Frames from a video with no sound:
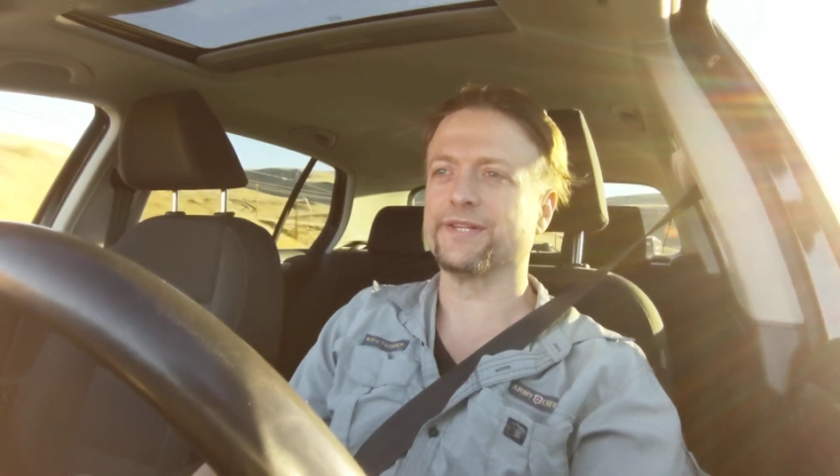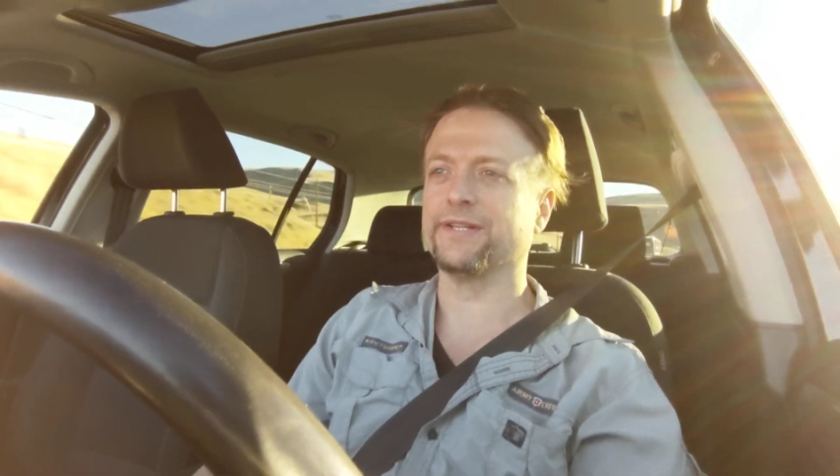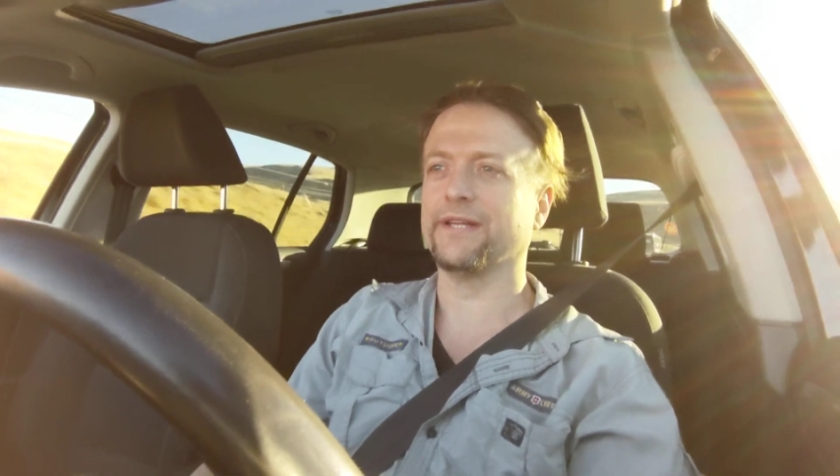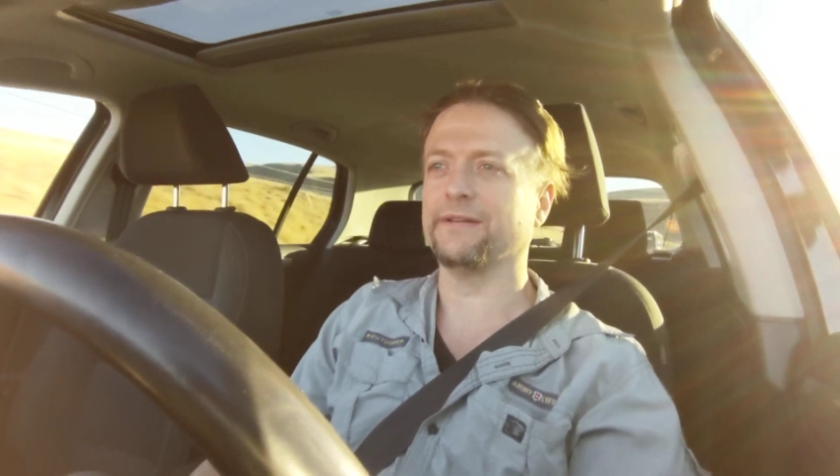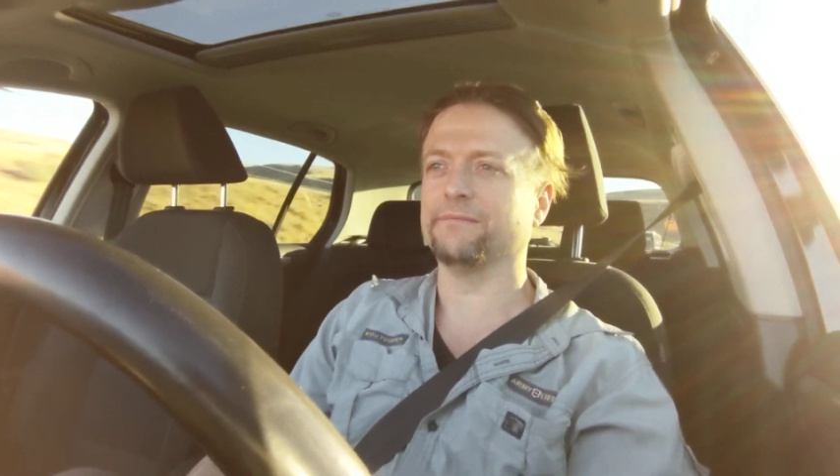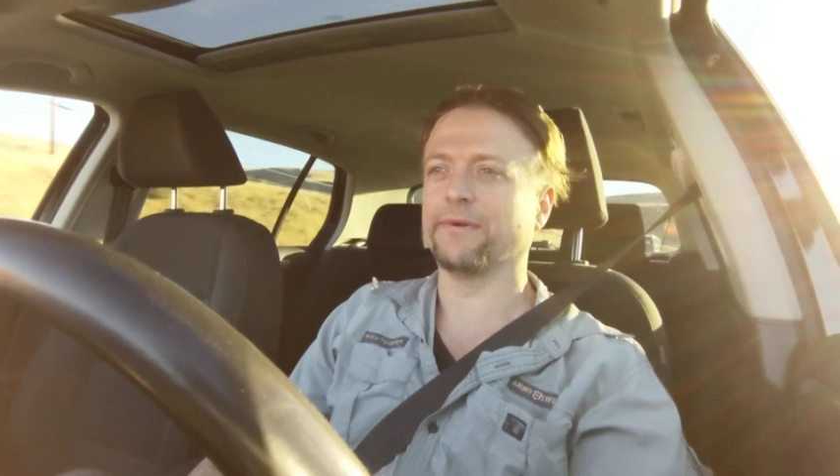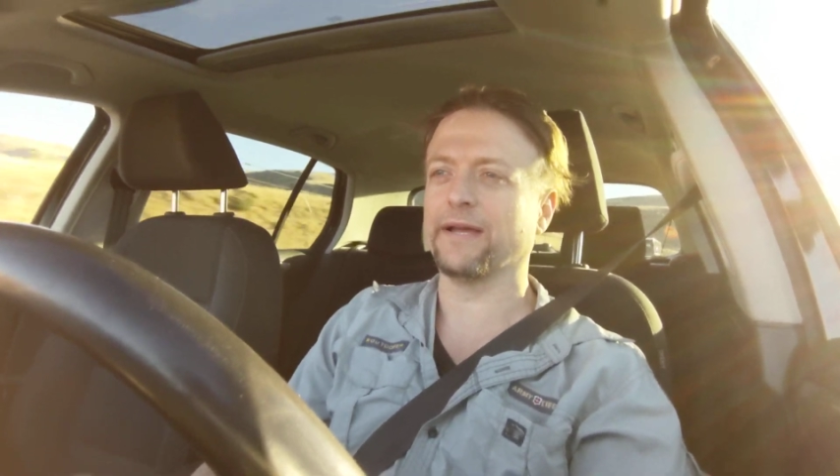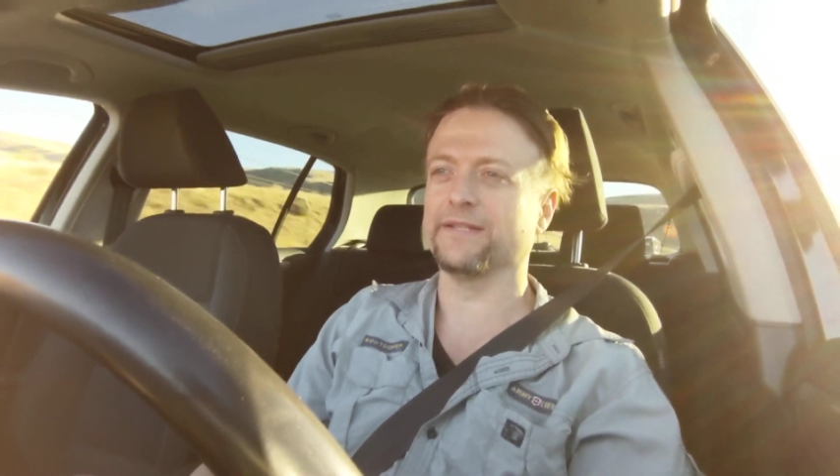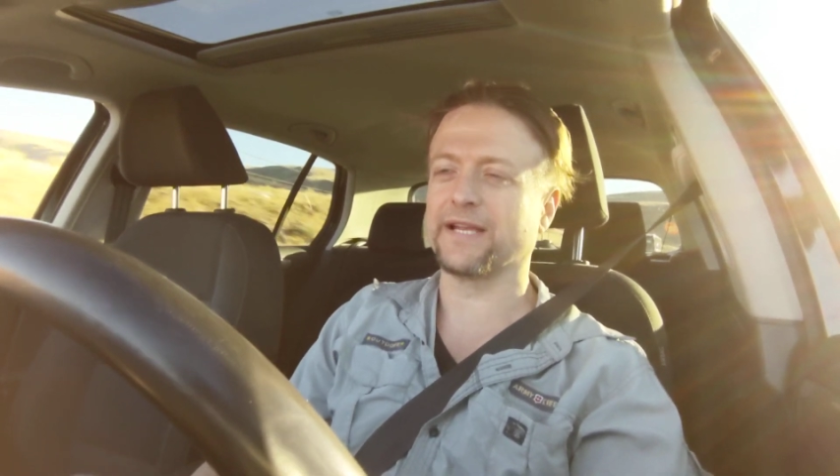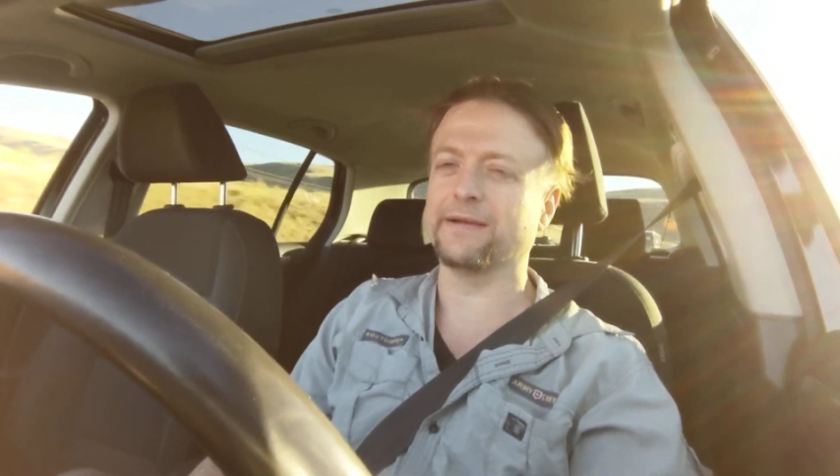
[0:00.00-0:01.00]
and
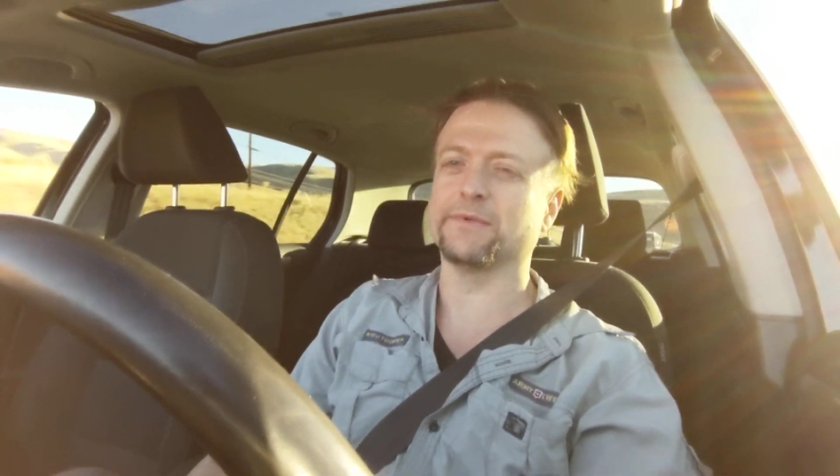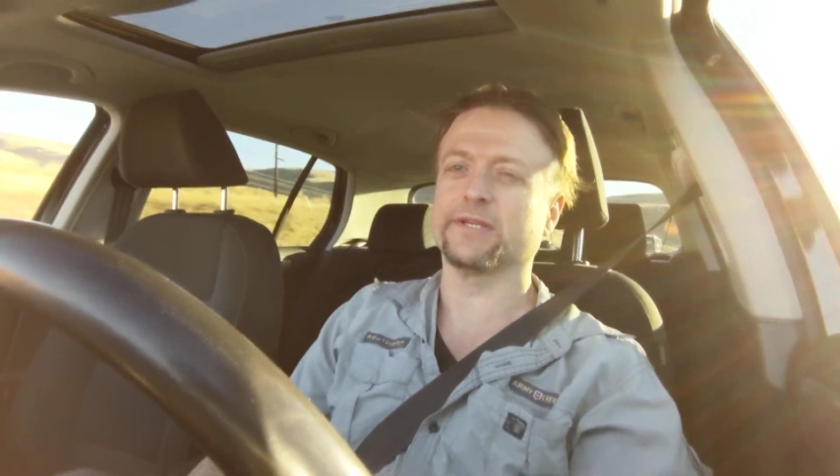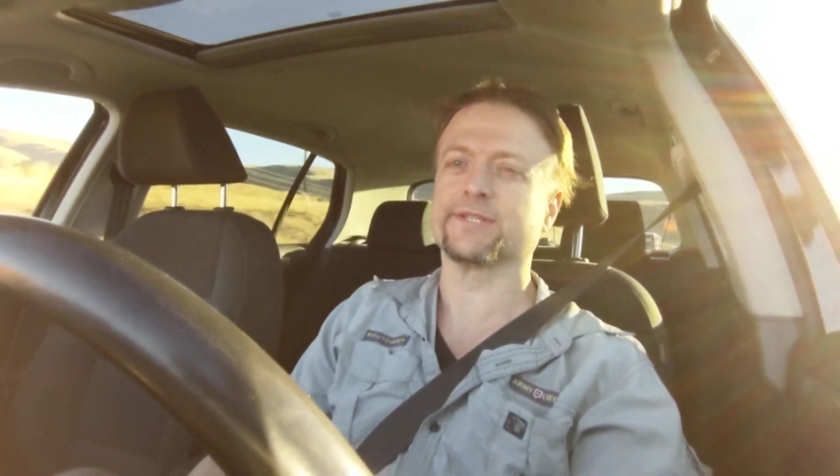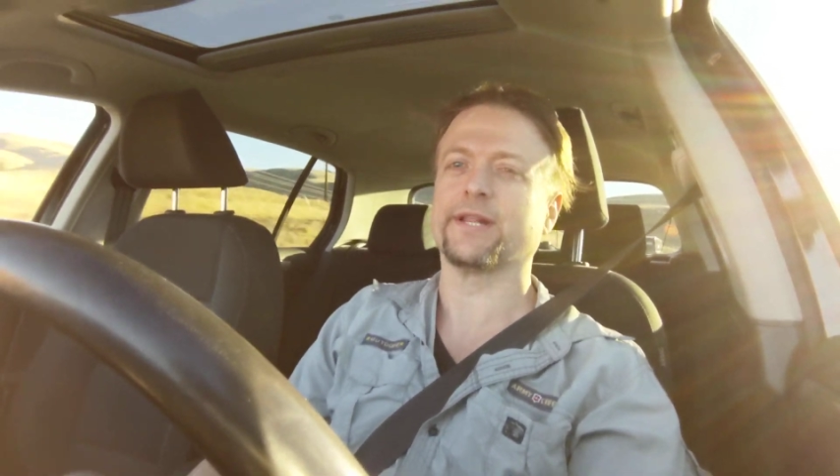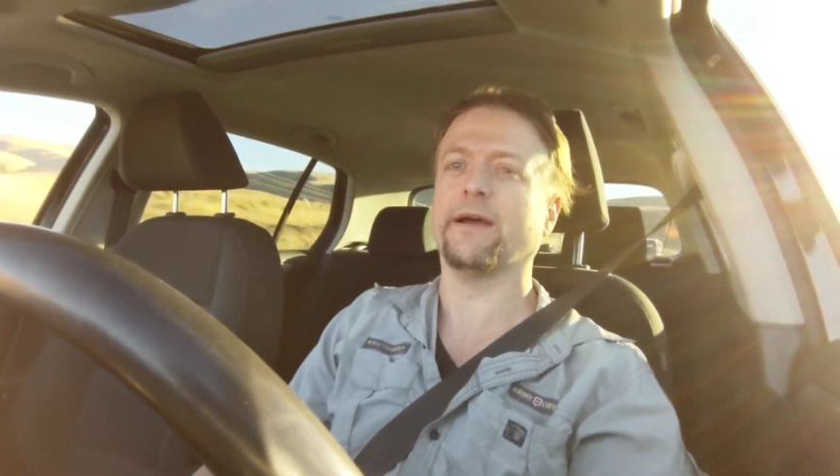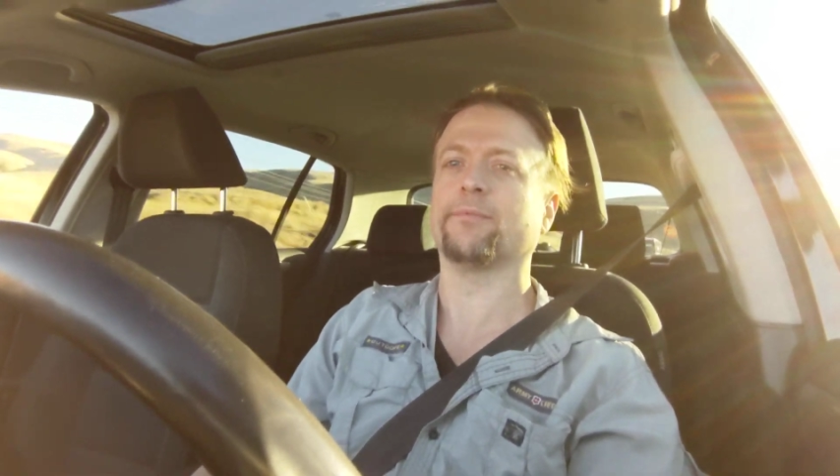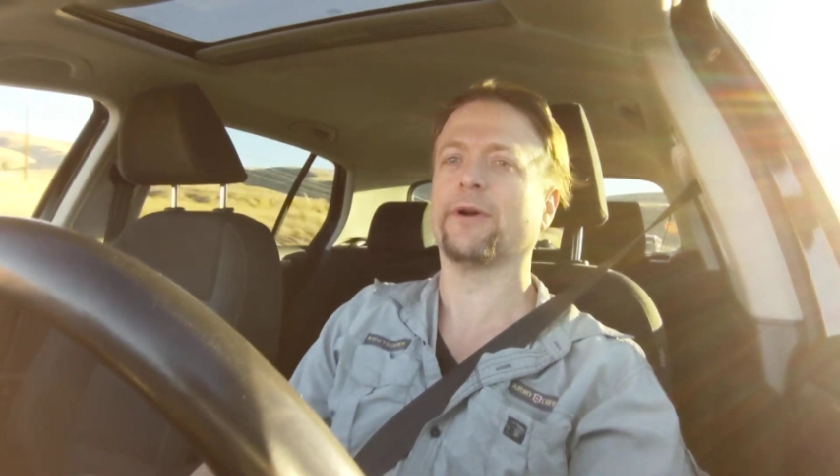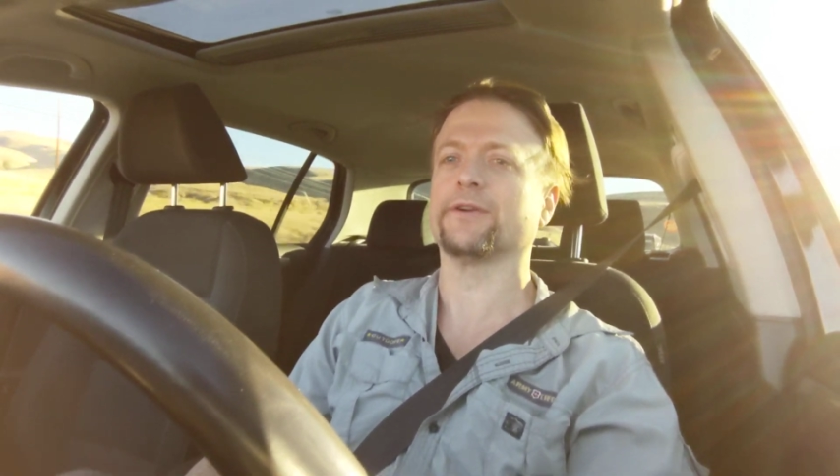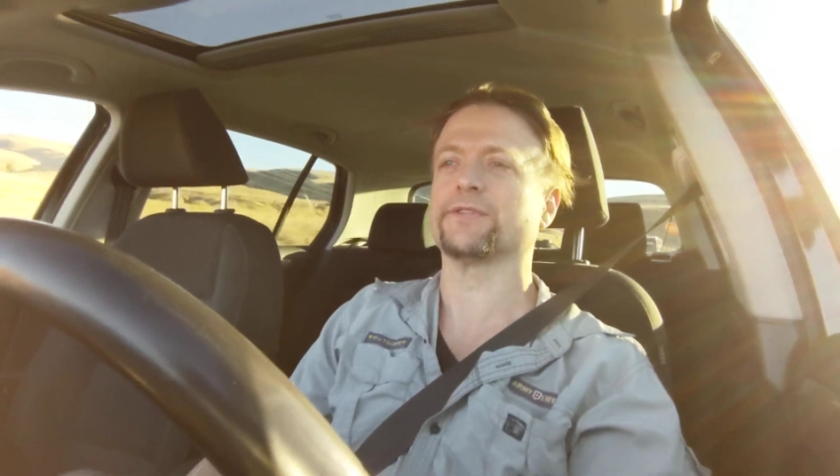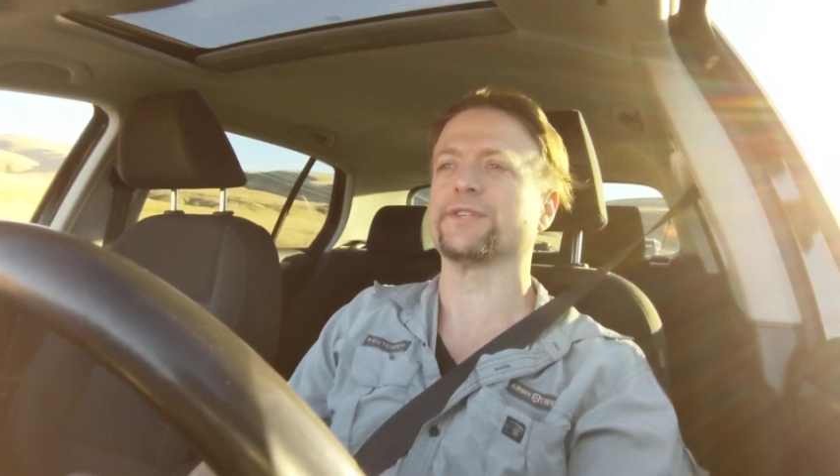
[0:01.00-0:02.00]
by the time it gets to that
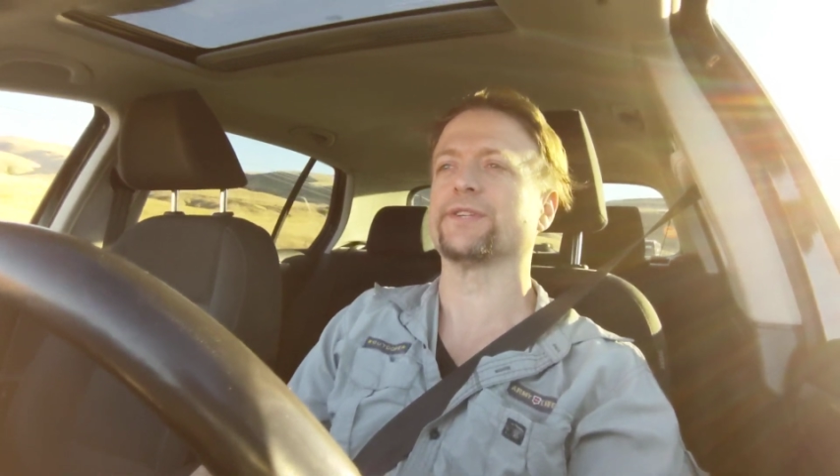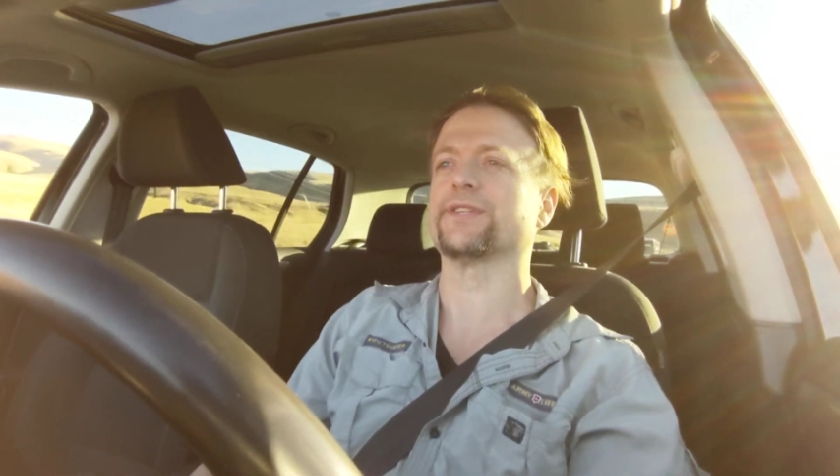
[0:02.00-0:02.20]
process,